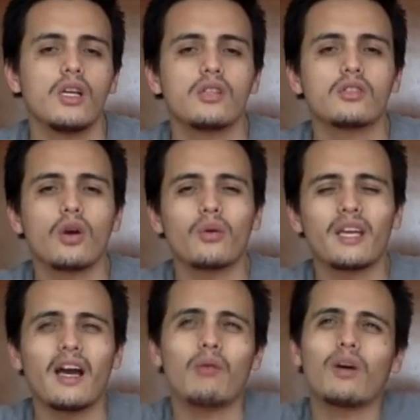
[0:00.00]
So
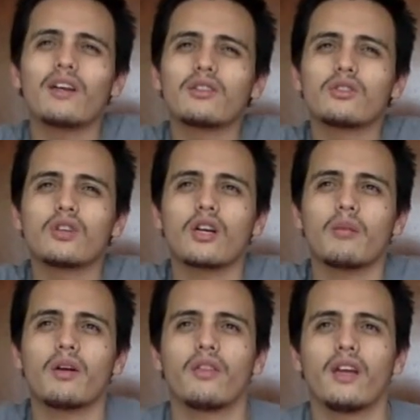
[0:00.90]
yeah, I wanted to talk
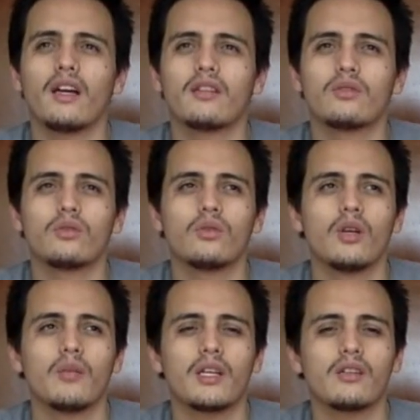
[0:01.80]
about that too,
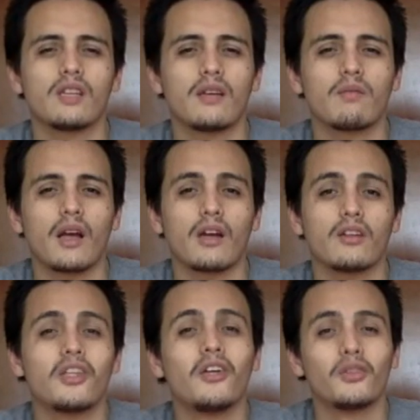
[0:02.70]
because I
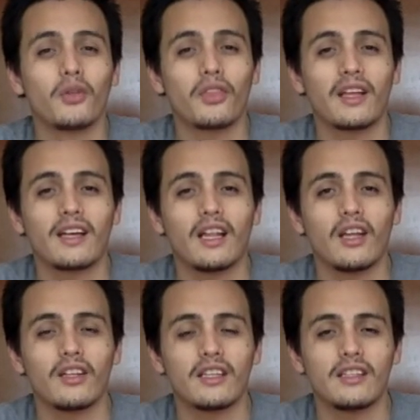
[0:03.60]
got to think a
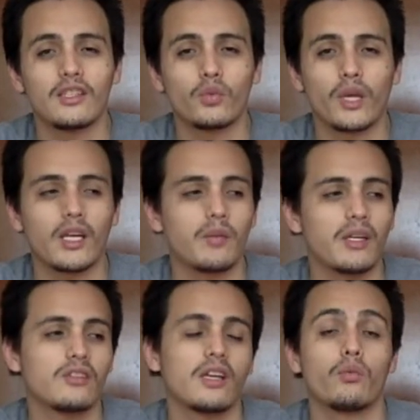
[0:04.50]
lot in this week,
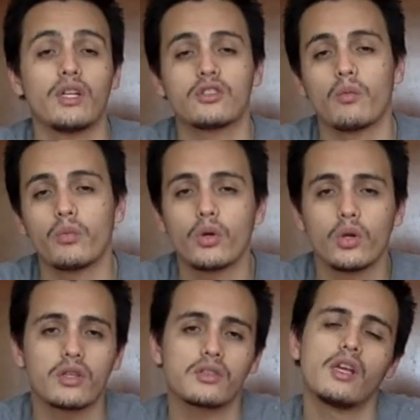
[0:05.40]
because I read some
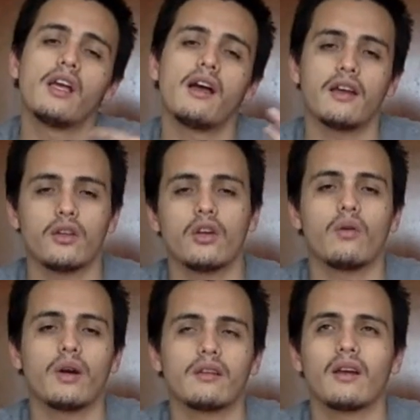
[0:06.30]
books, and
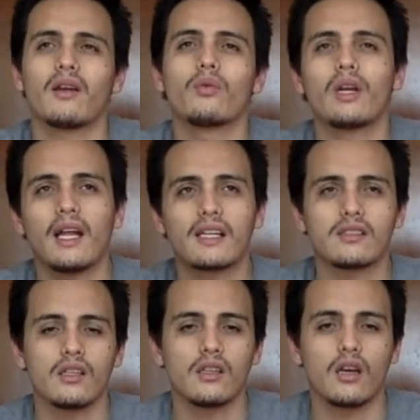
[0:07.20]
I relax in